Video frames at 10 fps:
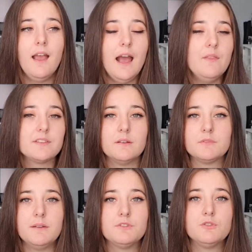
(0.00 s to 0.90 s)
and then
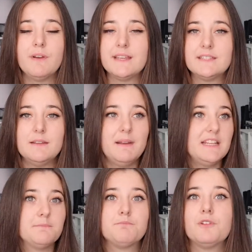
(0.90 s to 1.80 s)
sometimes you rest him and
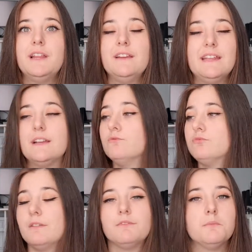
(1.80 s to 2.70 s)
he's brilliant, he can
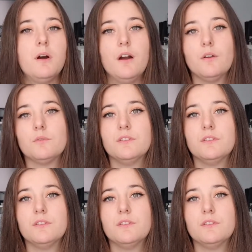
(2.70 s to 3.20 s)
run for miles,